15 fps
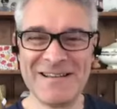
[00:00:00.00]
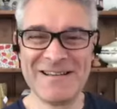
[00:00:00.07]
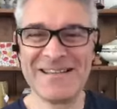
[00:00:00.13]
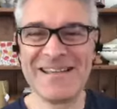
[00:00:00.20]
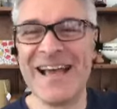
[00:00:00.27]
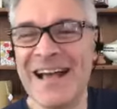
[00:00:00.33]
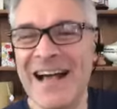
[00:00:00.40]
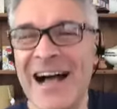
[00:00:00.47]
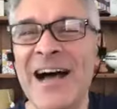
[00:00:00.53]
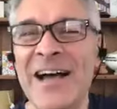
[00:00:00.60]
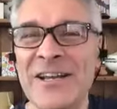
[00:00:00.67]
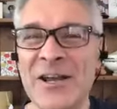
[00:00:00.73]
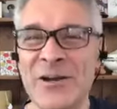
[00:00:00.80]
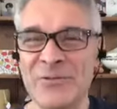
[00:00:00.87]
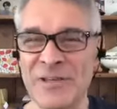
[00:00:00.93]
yeah i
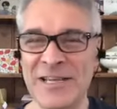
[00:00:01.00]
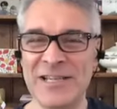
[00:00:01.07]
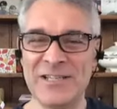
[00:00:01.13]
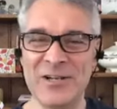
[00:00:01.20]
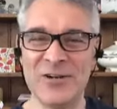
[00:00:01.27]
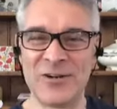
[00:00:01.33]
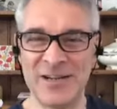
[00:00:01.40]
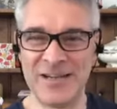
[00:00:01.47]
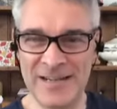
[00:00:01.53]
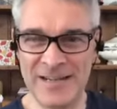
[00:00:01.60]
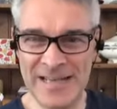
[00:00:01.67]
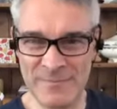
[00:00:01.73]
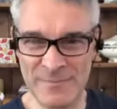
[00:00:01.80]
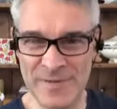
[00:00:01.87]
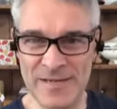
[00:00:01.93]
know that he's not going to
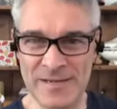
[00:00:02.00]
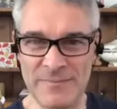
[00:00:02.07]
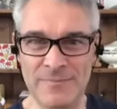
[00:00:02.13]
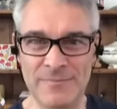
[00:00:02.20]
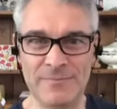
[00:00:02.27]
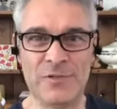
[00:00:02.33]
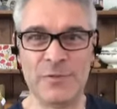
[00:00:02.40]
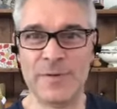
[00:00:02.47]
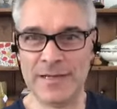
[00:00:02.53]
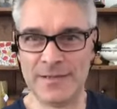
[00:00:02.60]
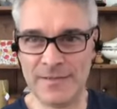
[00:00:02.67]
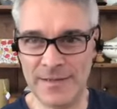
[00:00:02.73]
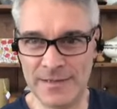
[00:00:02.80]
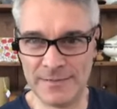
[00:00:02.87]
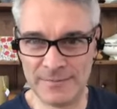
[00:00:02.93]
let me do
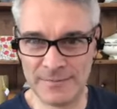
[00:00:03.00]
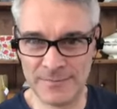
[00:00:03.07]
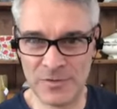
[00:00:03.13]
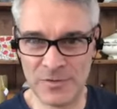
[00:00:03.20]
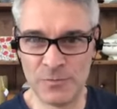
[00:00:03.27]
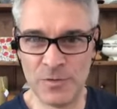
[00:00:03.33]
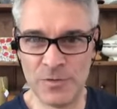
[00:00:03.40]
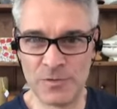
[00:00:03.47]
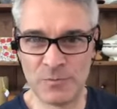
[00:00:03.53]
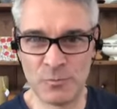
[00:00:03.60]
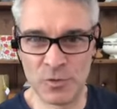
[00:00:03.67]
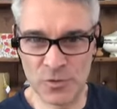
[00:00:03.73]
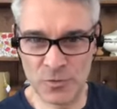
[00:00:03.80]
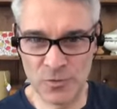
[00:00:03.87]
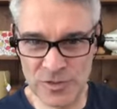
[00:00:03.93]
anything that would
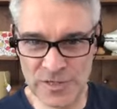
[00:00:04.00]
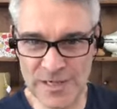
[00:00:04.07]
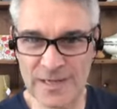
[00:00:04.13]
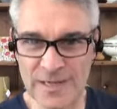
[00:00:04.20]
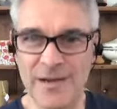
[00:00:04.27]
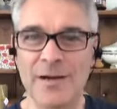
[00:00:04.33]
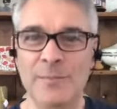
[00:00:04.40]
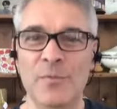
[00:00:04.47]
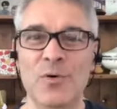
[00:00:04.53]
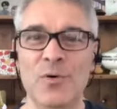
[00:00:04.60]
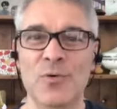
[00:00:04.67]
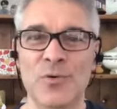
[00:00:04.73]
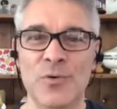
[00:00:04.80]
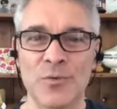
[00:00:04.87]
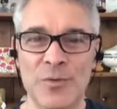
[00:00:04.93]
would cause any harm
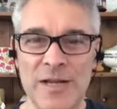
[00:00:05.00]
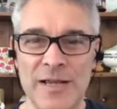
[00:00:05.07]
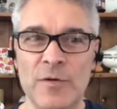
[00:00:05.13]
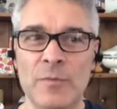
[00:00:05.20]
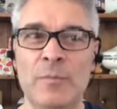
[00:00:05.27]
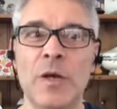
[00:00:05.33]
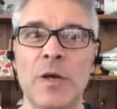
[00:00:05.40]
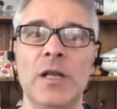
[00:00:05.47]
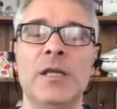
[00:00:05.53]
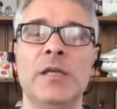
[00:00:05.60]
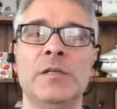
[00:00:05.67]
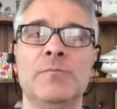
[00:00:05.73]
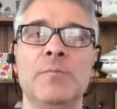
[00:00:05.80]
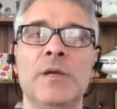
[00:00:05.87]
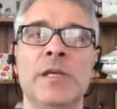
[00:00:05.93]
or, or whatever but
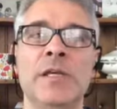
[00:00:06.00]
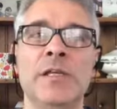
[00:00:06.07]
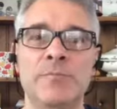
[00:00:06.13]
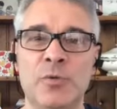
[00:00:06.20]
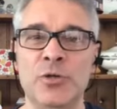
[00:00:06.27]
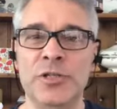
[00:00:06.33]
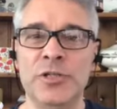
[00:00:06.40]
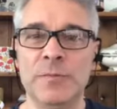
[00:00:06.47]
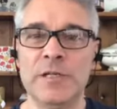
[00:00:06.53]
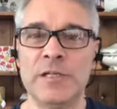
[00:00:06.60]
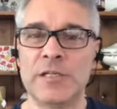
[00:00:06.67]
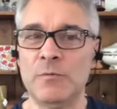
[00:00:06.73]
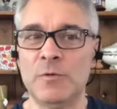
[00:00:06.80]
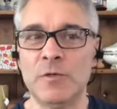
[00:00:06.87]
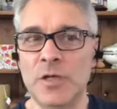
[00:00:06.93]
he's he's pushing me to
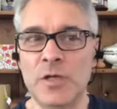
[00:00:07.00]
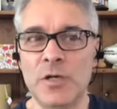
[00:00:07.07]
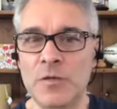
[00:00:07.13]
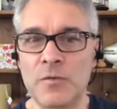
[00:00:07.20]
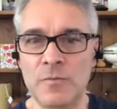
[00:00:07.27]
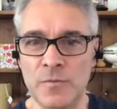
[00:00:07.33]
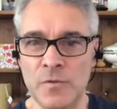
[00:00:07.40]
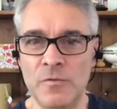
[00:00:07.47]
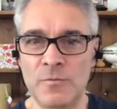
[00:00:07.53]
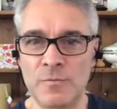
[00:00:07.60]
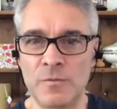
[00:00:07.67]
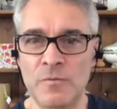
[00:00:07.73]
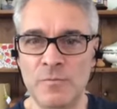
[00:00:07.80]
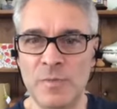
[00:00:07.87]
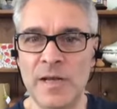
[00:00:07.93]
say well you know you've you've
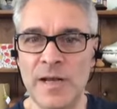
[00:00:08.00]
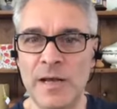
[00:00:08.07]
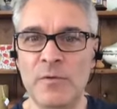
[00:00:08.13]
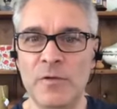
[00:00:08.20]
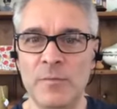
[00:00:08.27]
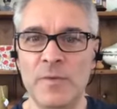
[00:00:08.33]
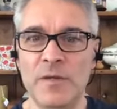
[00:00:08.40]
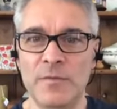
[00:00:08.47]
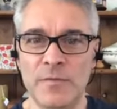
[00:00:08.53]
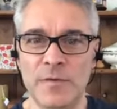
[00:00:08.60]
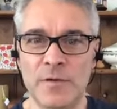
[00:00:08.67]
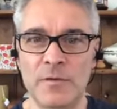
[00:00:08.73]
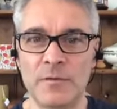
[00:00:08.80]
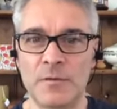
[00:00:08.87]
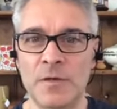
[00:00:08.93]
you've been out with me
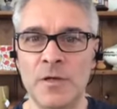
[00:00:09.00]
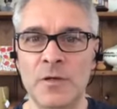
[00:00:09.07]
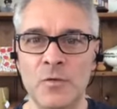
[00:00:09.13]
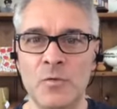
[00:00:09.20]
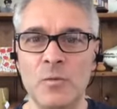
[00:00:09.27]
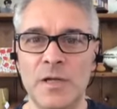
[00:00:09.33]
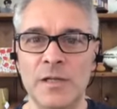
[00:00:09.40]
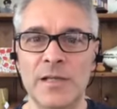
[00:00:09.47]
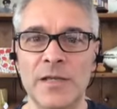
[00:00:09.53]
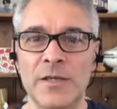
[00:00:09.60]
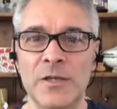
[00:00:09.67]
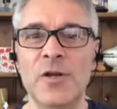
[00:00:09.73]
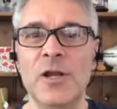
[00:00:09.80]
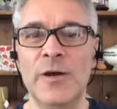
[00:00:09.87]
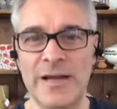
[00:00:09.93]
for a good while now.
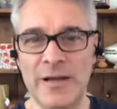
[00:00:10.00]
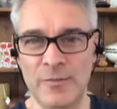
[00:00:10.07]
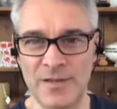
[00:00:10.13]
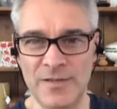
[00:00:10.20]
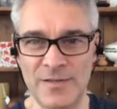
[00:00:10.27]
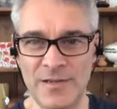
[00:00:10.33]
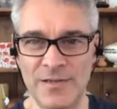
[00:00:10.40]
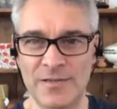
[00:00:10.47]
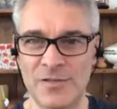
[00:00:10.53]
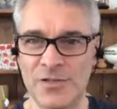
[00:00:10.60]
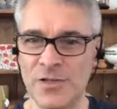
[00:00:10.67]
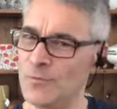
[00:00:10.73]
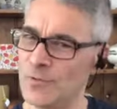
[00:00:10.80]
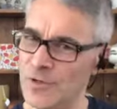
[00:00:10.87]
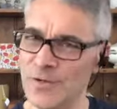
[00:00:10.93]
You know how I think.
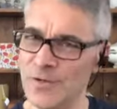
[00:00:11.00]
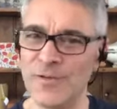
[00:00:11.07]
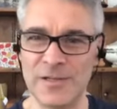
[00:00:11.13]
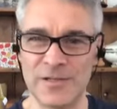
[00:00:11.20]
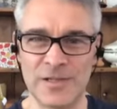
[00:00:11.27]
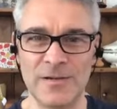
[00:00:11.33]
So what mm. do you hmm. think's going